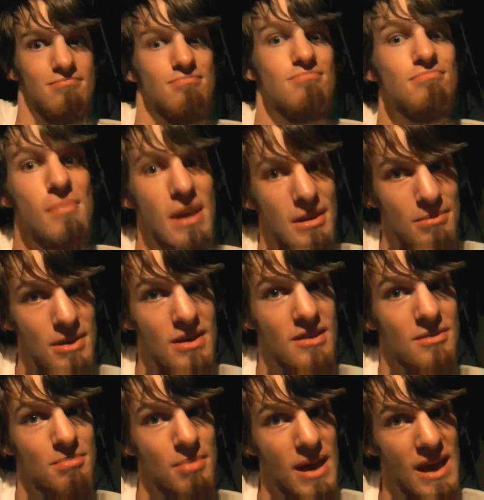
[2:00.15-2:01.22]
make me
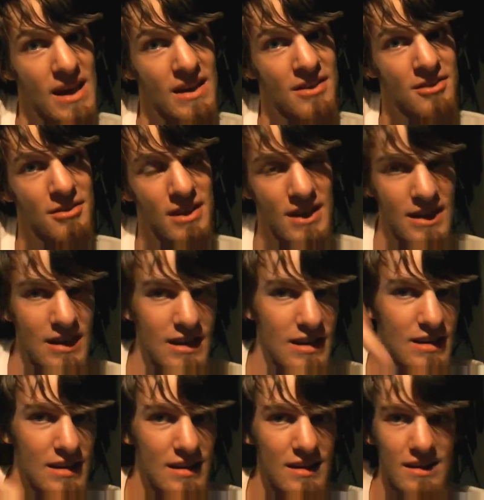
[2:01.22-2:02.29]
expand so I can
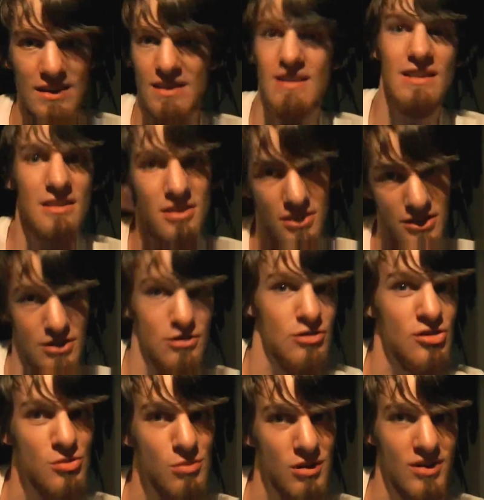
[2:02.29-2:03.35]
do
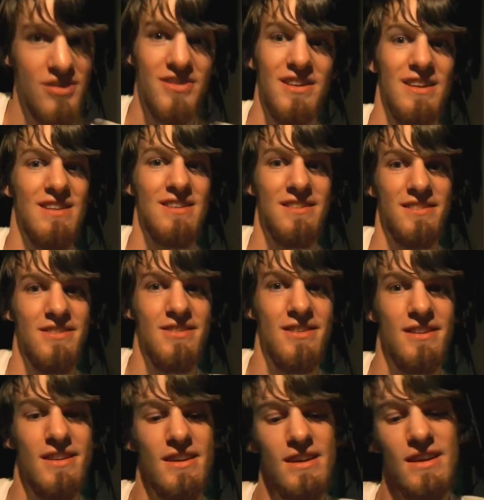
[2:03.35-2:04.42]
more things.
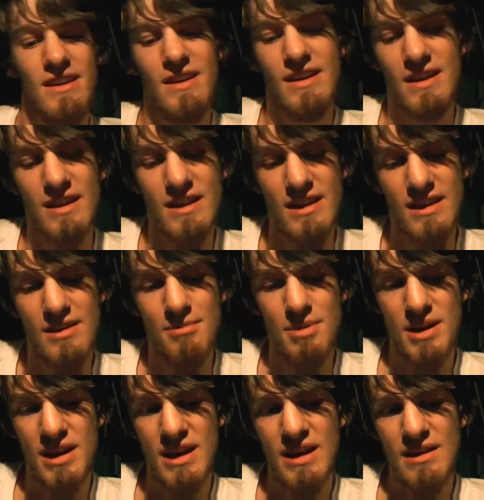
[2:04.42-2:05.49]
But
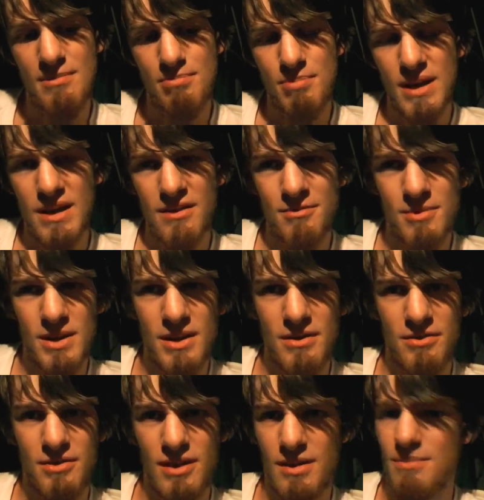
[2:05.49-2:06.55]
I hate begging money
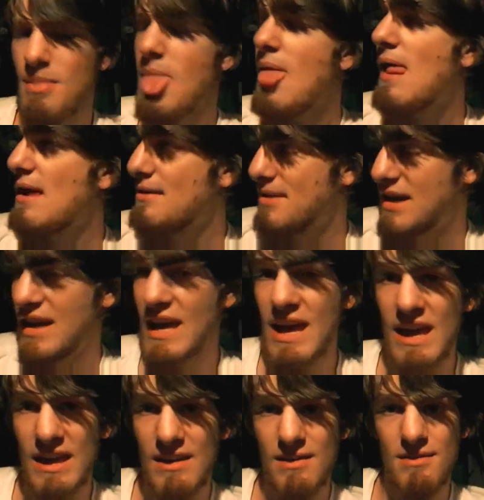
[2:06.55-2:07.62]
for, I, yeah, I
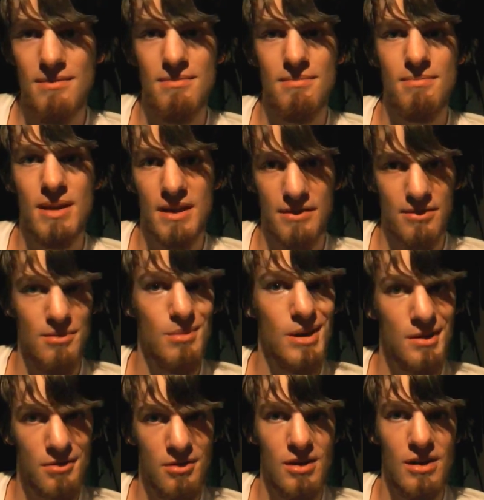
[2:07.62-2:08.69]
hate begging for
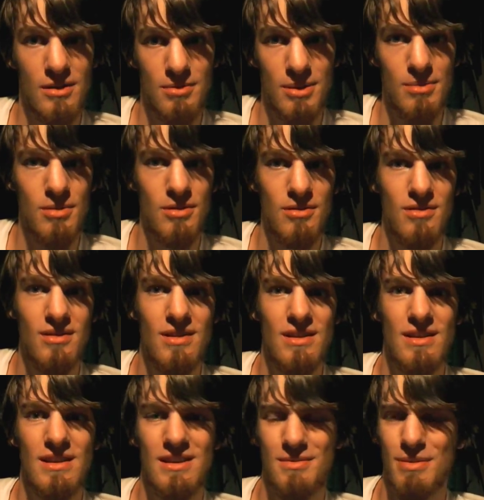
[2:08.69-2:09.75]
money for other people.
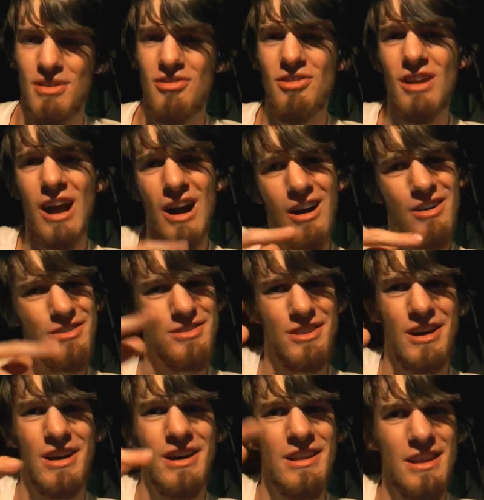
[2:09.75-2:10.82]
Especially
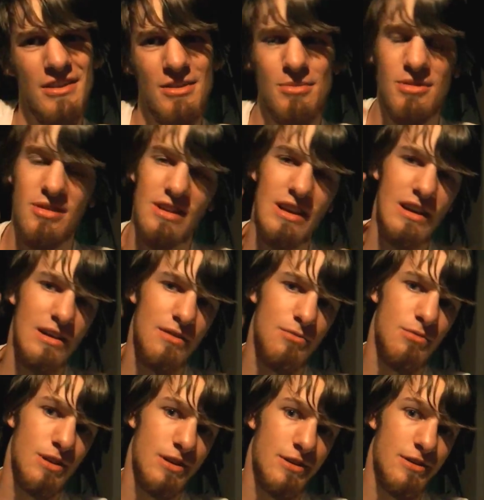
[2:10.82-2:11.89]
online, that seems just kind of
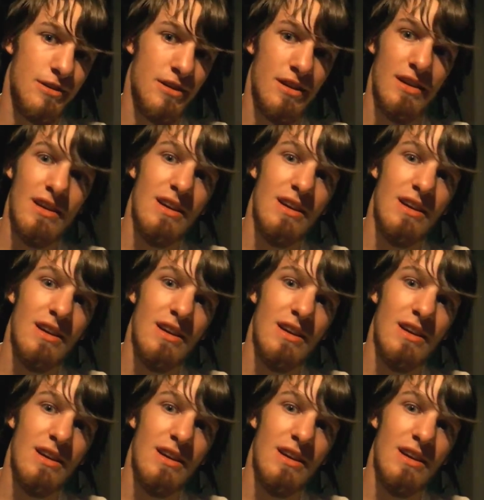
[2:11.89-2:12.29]
weird.